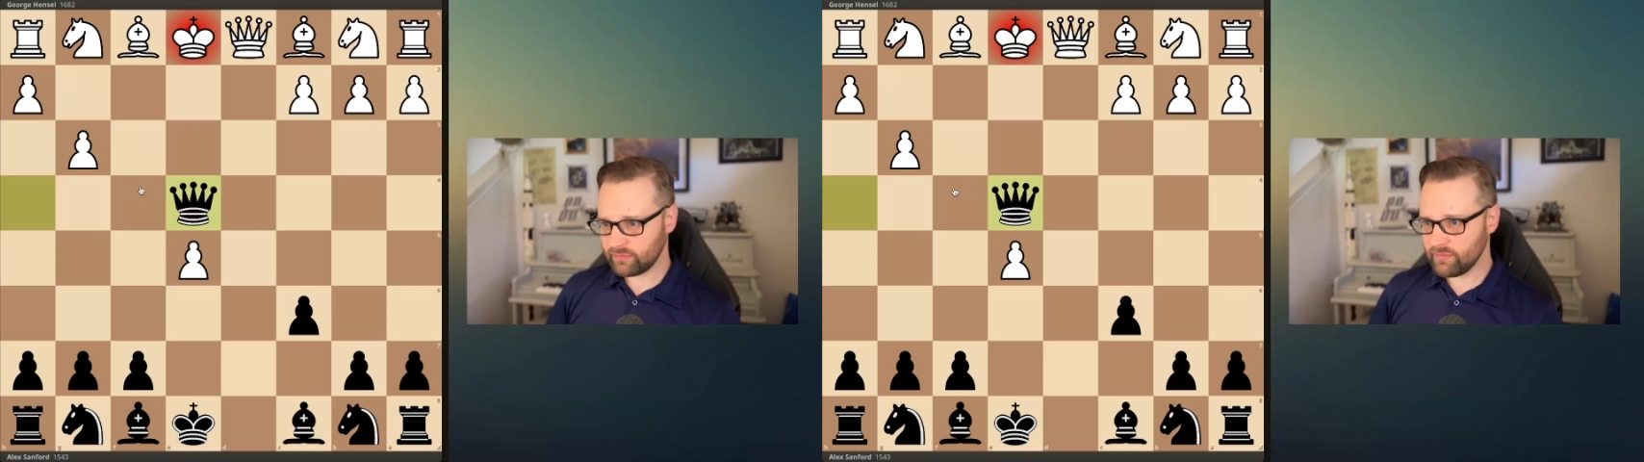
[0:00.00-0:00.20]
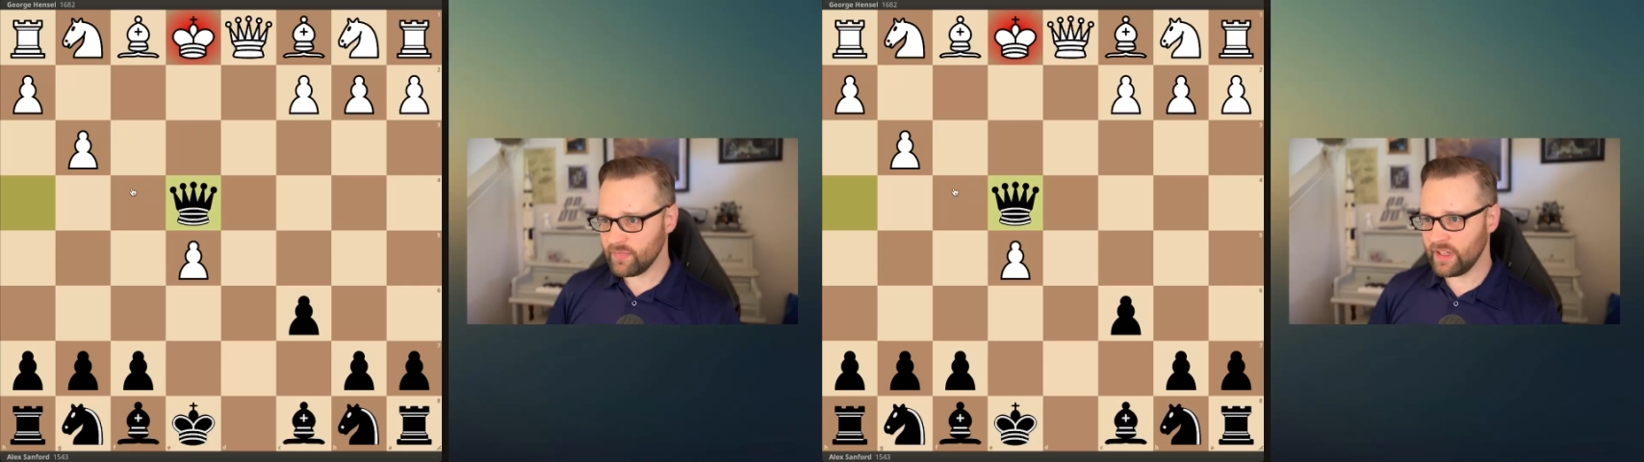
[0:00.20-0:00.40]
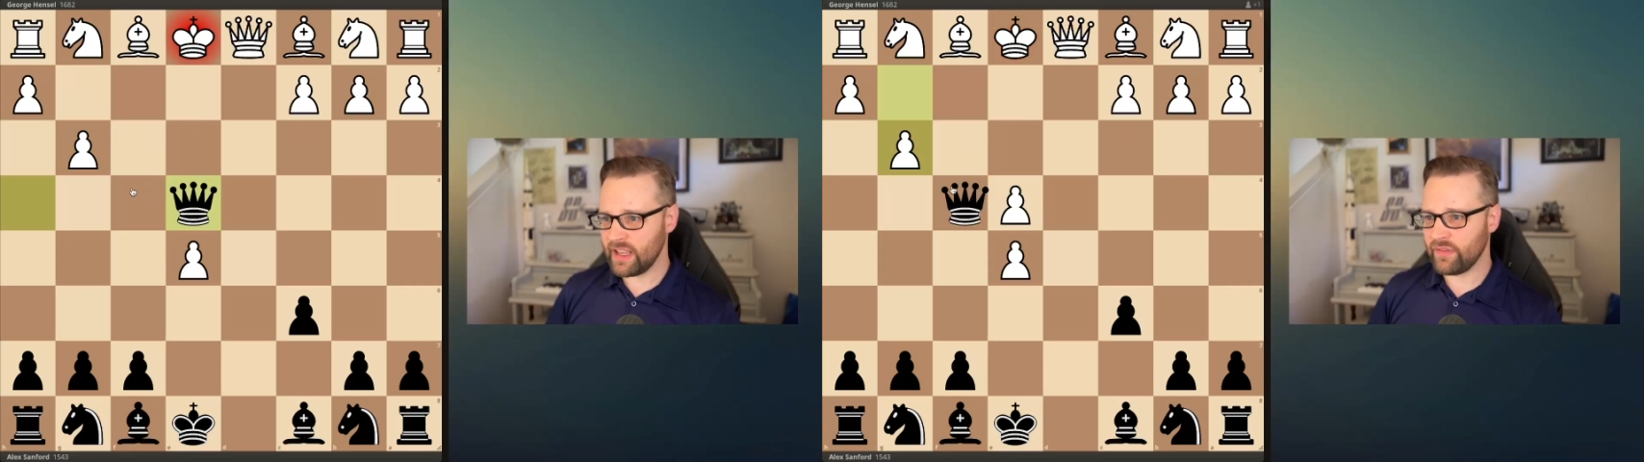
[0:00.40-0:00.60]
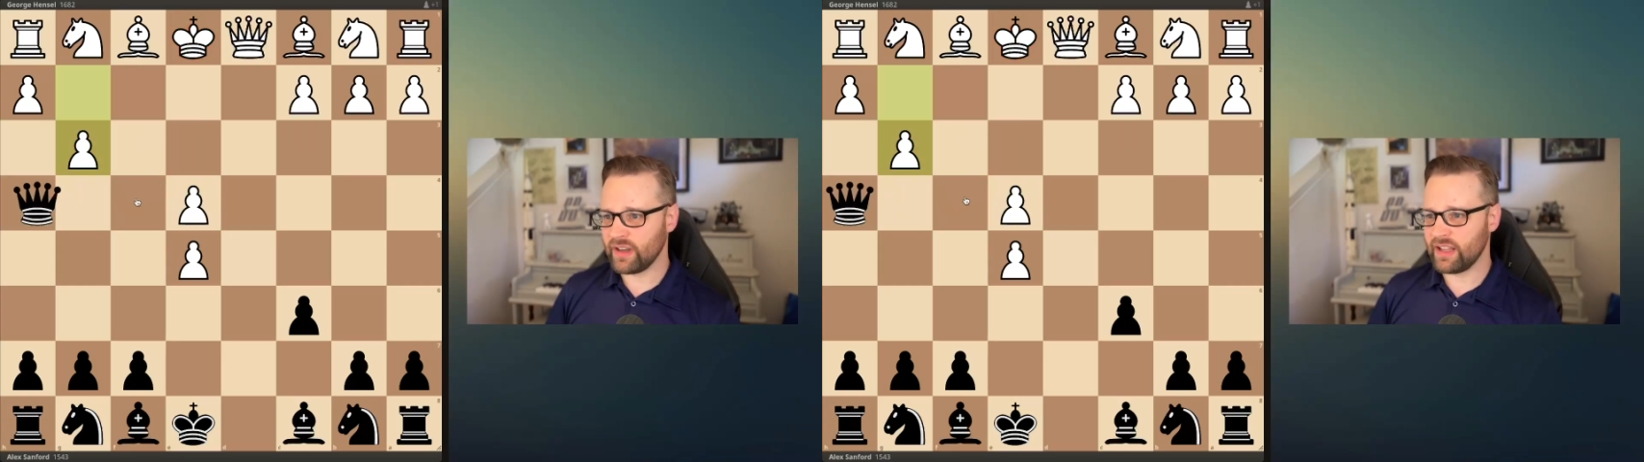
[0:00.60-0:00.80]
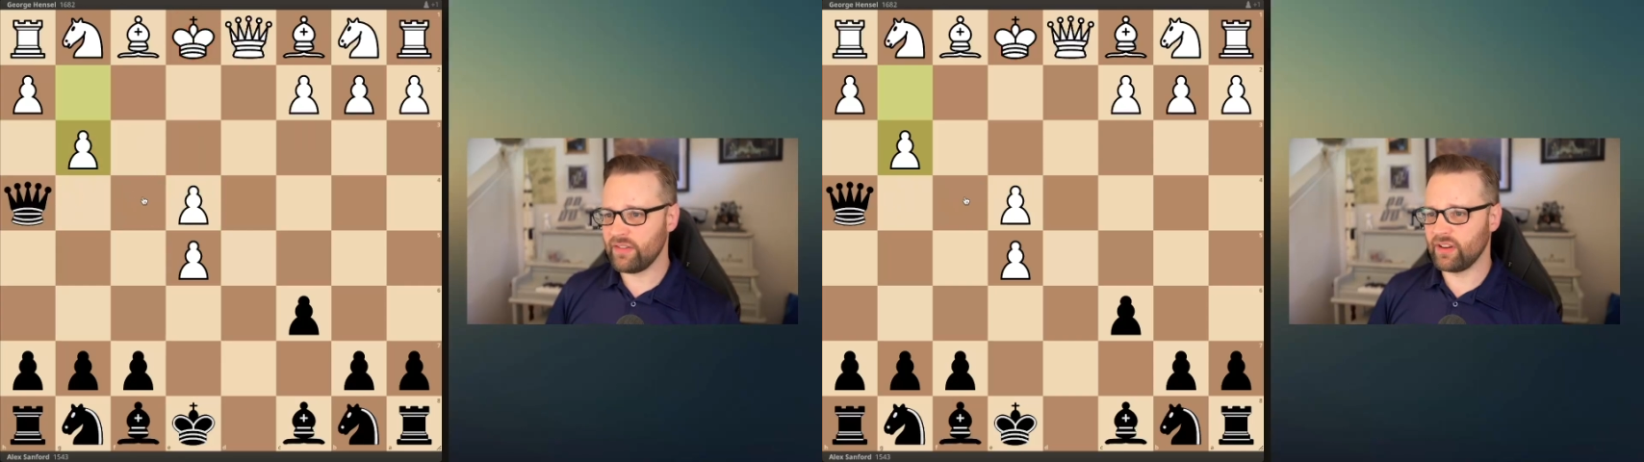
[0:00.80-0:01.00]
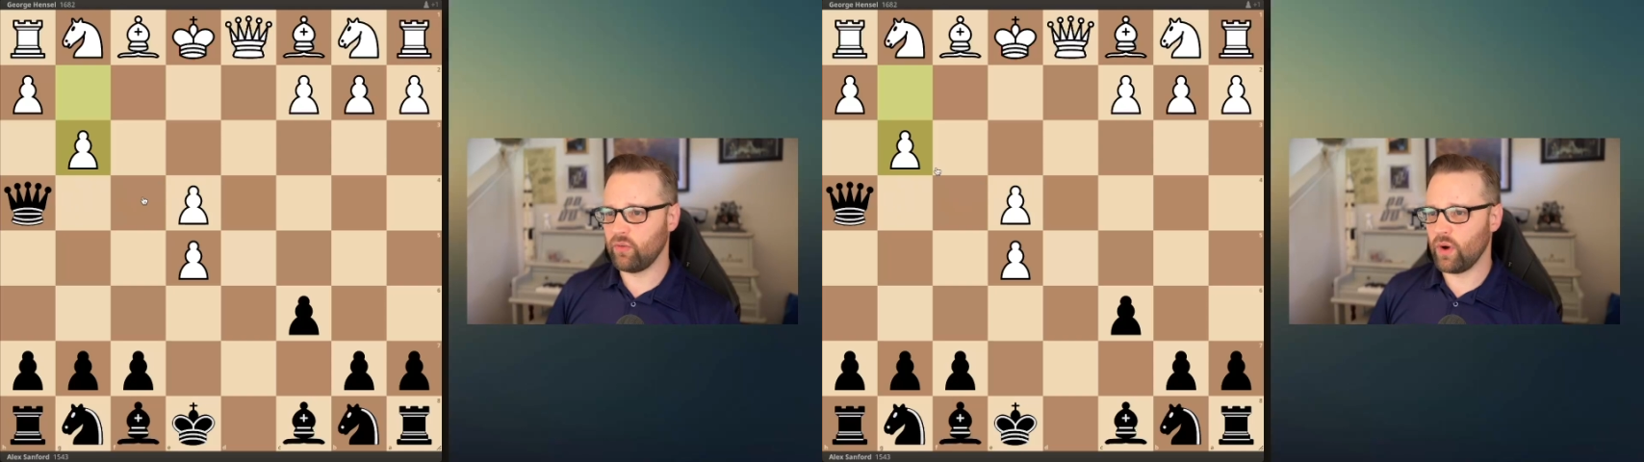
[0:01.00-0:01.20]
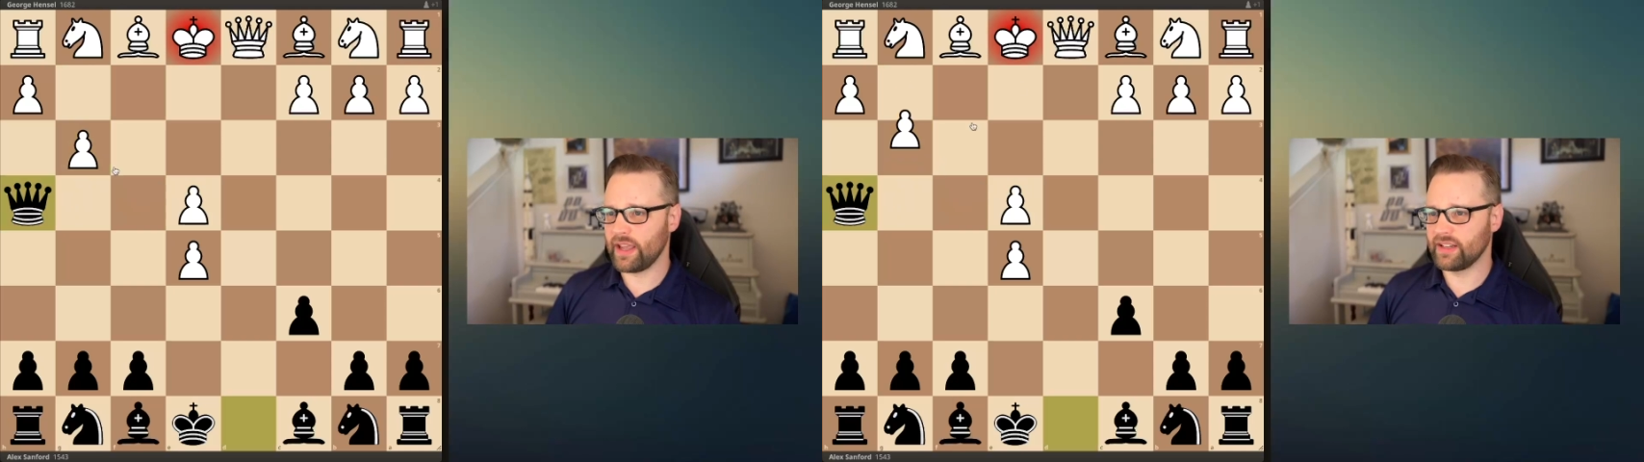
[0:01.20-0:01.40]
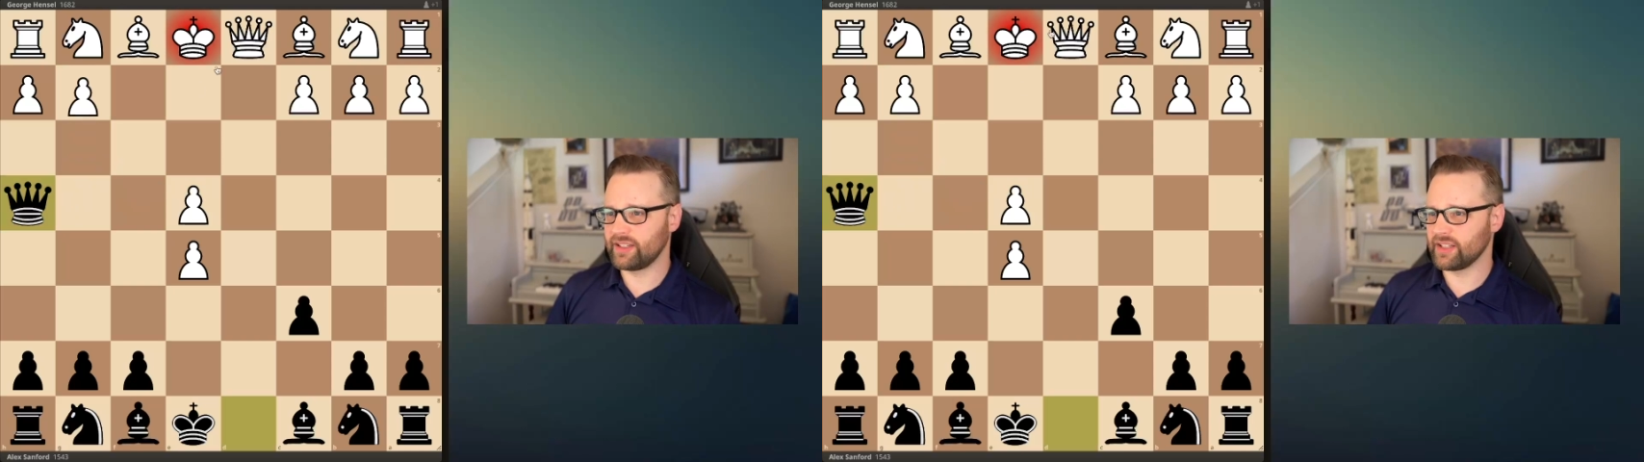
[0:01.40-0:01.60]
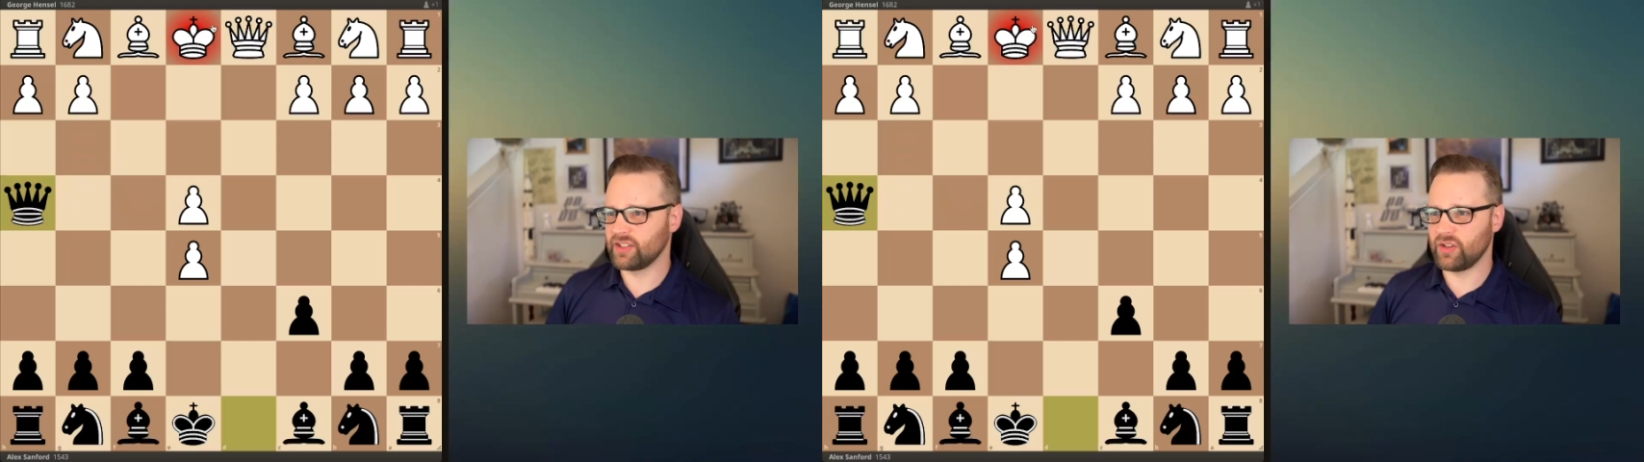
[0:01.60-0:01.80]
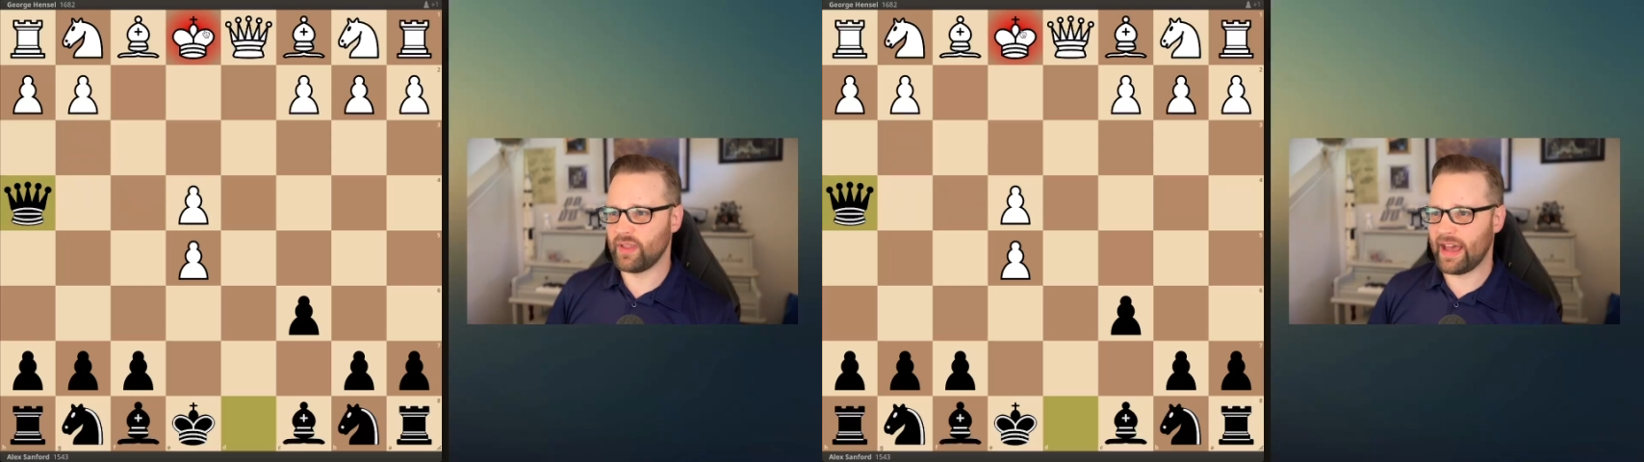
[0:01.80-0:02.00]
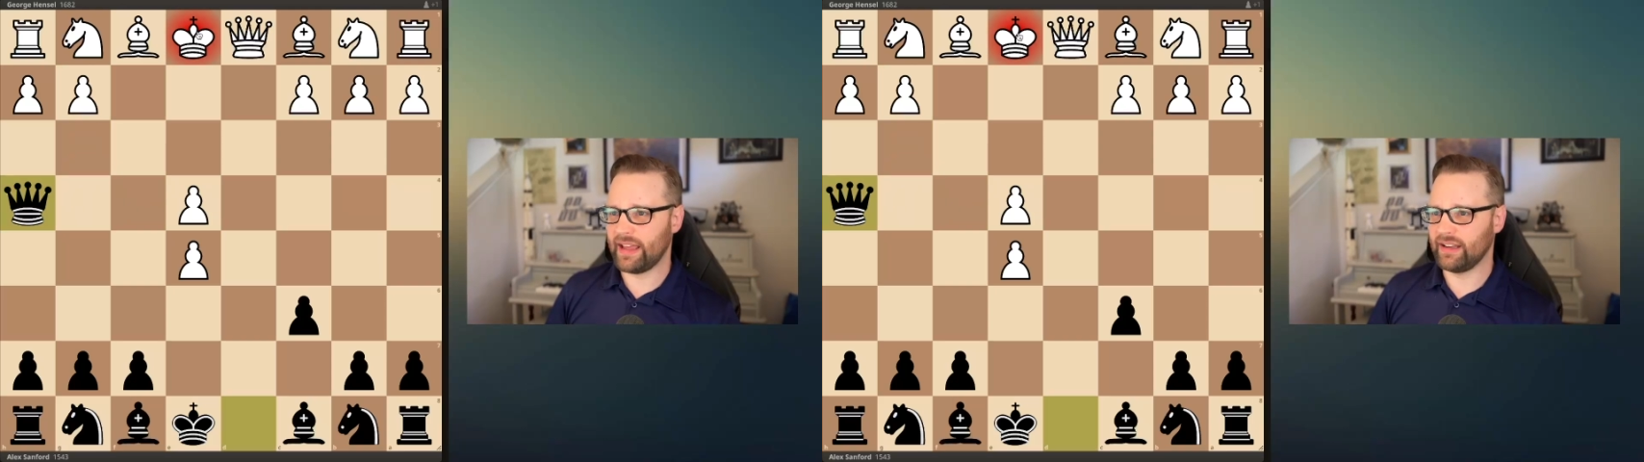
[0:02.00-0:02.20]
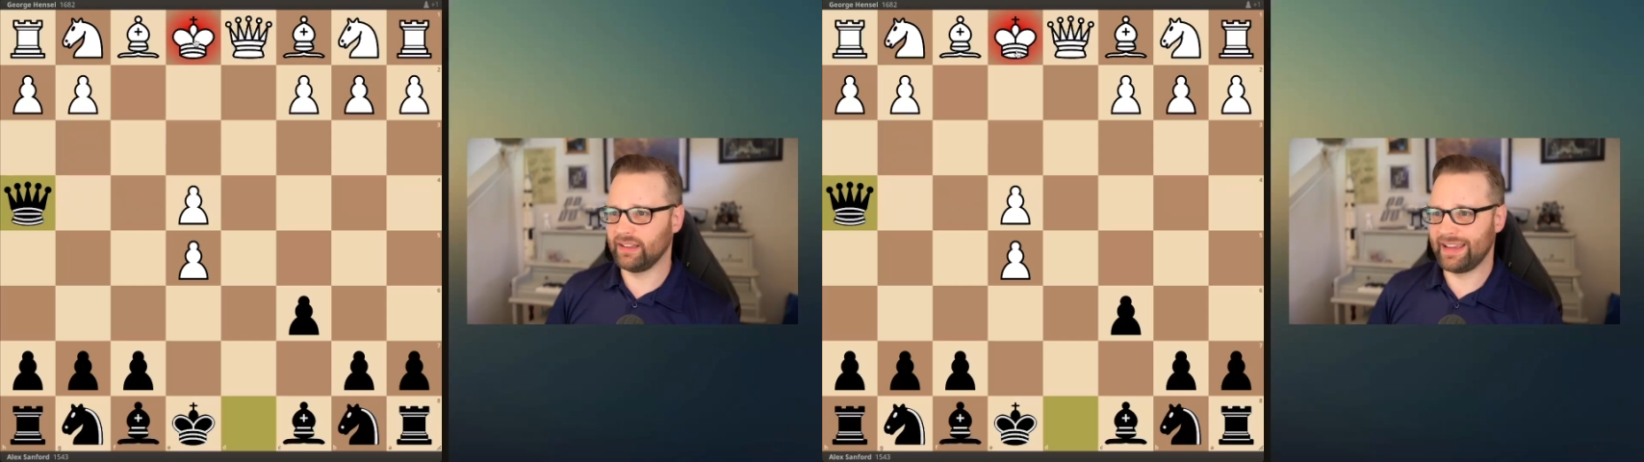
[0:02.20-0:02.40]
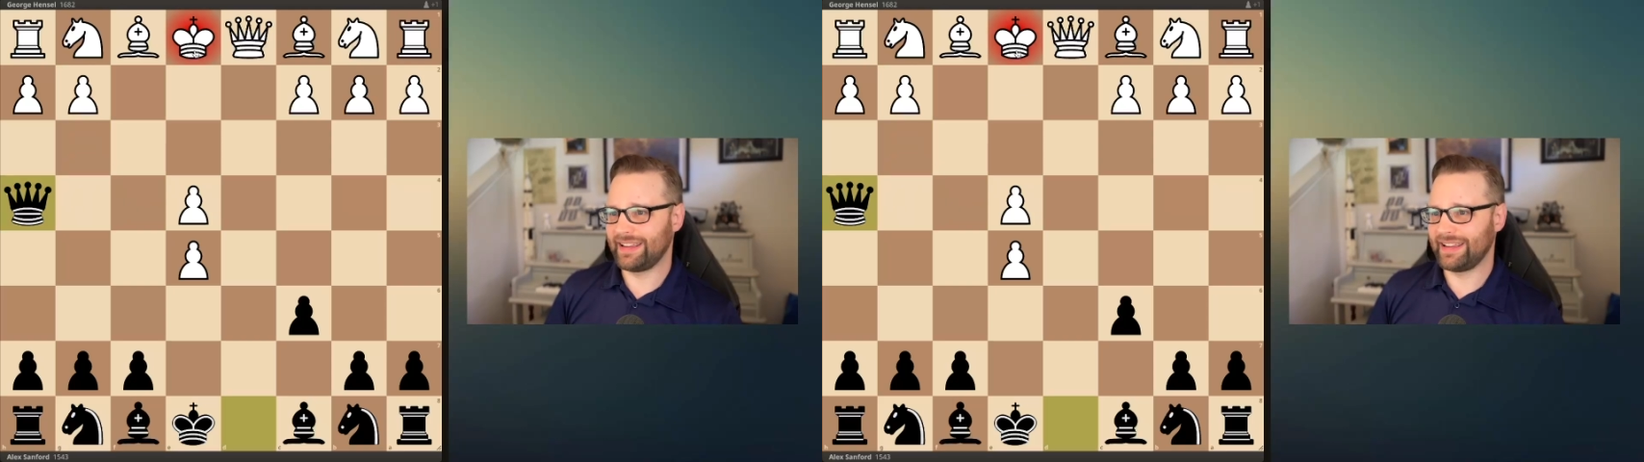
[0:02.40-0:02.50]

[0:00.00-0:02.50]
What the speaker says: even if white doesn't do that, like,